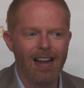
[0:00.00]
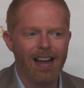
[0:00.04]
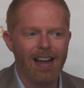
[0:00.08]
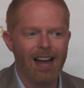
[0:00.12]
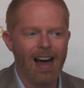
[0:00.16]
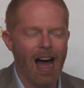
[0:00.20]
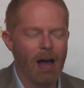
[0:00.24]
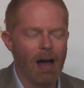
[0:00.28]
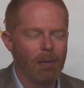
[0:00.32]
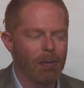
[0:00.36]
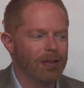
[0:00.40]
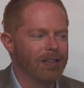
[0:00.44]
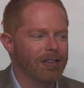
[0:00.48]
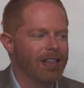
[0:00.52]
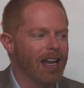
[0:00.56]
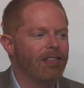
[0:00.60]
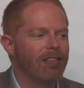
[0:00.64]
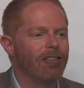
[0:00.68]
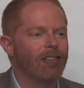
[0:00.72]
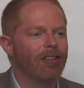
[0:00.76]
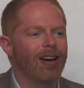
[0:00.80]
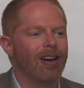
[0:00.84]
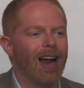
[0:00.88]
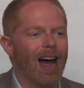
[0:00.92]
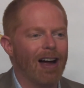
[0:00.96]
I will
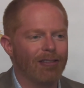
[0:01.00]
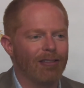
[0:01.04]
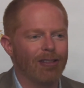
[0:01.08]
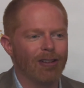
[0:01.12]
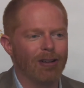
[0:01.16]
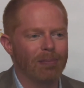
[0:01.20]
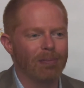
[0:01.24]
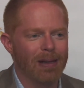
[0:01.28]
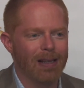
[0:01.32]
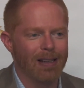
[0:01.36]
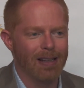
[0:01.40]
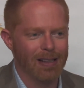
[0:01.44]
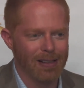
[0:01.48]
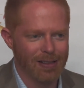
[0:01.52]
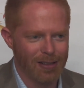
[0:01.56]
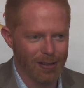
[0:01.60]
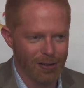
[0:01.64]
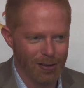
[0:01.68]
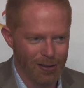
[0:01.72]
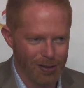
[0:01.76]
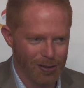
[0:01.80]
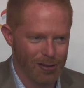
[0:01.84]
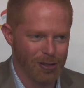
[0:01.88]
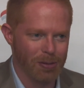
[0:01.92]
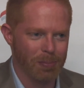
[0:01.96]
never, ever be
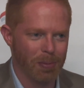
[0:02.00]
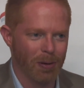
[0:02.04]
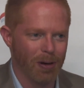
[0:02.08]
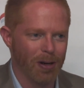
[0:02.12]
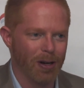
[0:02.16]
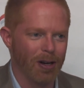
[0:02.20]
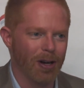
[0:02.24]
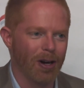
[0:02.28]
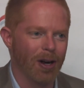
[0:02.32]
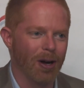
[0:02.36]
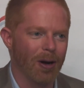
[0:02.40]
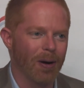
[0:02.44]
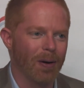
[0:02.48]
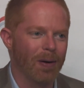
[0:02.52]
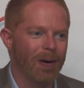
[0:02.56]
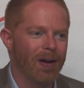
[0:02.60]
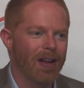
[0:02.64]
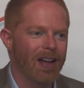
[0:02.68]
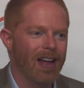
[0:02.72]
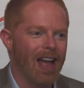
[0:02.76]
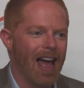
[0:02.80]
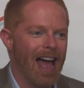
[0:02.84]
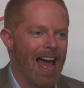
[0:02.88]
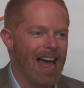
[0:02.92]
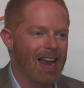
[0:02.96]
considered a superhero,
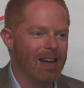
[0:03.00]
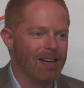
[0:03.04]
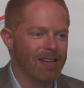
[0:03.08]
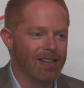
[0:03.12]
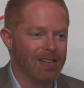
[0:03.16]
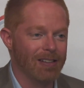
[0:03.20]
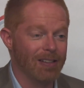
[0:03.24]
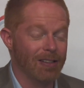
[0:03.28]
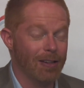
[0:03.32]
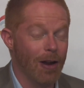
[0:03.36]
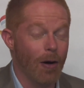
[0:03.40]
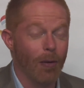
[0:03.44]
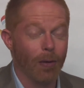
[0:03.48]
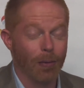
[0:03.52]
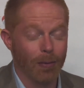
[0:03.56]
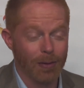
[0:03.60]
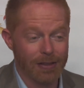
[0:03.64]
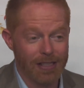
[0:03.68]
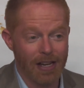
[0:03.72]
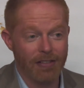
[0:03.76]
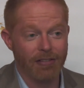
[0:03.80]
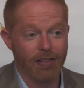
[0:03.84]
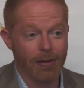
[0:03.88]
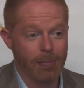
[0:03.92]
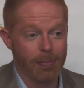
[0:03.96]
and no one will
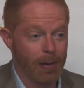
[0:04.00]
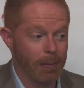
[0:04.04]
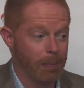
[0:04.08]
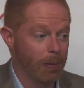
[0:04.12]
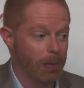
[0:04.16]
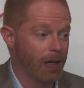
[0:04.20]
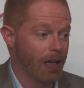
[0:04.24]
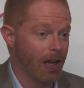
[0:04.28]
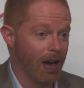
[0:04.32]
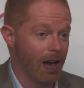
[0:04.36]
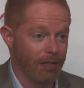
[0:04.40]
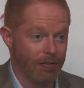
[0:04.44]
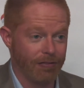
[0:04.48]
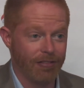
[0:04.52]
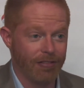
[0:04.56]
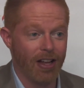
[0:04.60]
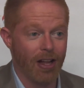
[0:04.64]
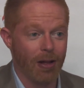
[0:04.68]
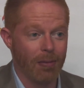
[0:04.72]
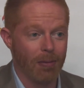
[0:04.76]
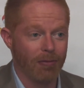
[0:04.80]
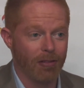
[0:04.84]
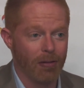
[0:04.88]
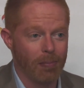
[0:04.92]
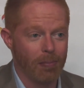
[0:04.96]
definitely be putting on a
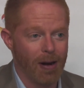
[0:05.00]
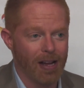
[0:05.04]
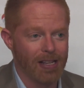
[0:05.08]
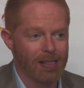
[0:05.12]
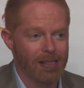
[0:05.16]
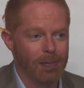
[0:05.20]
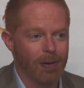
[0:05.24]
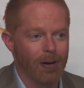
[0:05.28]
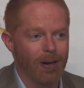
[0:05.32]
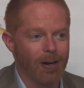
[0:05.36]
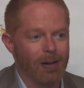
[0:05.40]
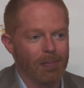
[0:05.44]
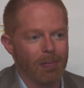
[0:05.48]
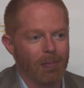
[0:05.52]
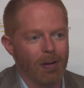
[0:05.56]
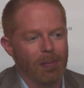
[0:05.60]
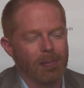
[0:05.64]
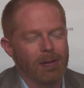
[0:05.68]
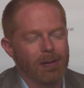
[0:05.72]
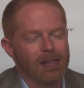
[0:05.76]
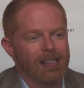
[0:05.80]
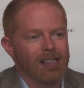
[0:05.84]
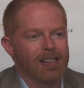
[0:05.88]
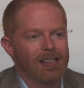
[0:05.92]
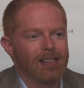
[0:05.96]
film for prosperity
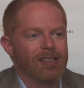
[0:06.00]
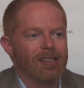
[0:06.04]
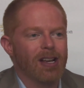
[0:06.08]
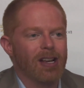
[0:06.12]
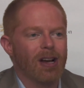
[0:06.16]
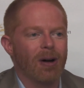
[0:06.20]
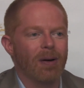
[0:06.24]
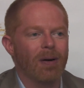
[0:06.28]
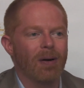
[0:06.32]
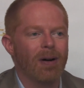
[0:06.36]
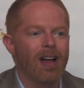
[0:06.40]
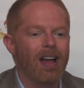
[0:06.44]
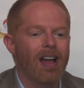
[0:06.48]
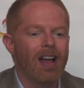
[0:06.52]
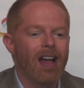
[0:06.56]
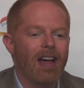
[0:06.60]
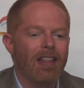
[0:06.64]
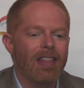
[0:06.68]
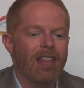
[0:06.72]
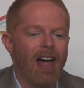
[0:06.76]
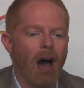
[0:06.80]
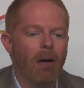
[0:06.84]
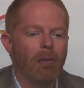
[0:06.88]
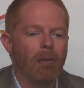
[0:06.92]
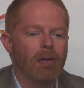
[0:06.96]
purposes. So
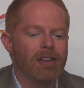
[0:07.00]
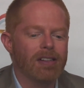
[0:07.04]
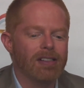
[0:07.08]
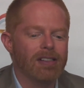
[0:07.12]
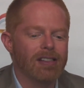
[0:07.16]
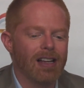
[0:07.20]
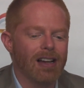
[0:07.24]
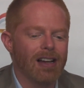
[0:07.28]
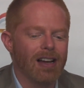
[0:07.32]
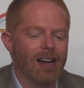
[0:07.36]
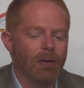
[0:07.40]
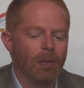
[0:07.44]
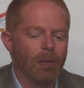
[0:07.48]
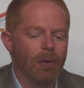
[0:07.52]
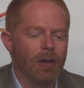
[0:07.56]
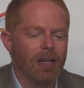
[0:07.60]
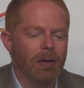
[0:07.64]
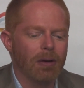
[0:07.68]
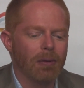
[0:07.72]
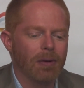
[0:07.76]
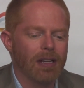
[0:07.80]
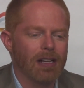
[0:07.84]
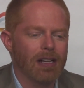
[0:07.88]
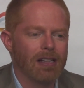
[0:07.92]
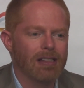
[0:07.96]
that was uh,
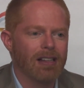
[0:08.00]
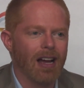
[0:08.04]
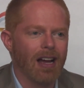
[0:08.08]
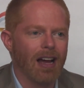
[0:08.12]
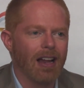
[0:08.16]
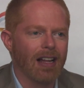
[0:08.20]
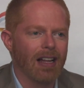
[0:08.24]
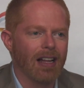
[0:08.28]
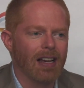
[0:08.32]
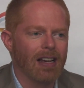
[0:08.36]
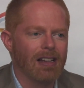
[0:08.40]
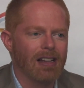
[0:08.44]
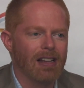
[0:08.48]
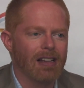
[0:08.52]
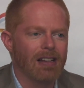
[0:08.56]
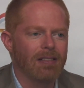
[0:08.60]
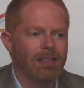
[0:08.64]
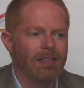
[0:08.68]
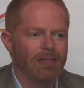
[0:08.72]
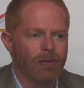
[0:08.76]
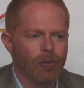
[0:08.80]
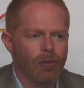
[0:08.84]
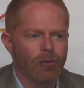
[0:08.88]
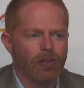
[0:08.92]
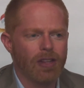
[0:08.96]
really, really exciting, and
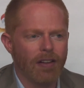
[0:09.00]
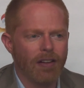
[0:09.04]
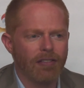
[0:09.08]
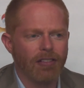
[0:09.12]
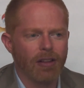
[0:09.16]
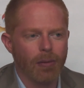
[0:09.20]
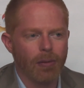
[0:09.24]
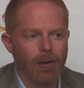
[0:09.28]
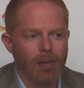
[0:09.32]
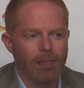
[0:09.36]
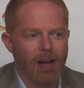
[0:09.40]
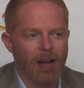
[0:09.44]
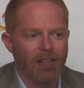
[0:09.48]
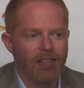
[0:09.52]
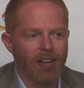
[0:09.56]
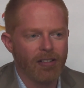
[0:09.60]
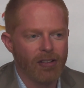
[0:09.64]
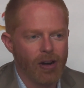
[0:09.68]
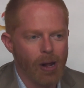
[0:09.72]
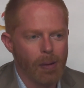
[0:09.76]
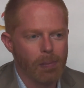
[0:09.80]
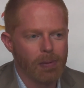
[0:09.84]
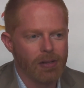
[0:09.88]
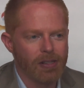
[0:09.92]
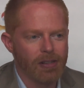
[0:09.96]
it, definitely one of my
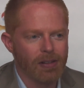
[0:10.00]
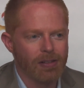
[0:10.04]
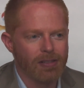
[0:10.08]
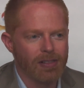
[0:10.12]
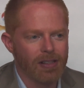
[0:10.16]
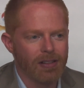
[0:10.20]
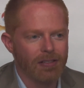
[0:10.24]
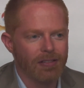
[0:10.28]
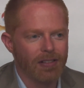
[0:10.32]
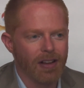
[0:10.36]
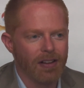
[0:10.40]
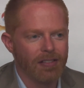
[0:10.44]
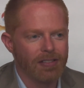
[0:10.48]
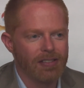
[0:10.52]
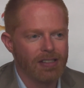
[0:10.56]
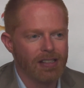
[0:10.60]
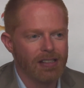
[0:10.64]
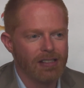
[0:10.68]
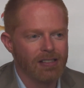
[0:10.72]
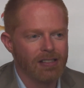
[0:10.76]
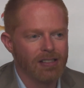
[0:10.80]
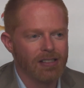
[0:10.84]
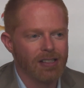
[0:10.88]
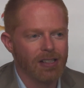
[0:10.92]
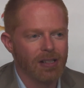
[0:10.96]
favorite episodes of, of
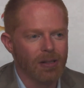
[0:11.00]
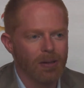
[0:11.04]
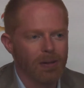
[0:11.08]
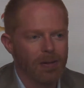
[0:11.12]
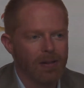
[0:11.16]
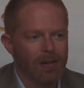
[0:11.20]
season two.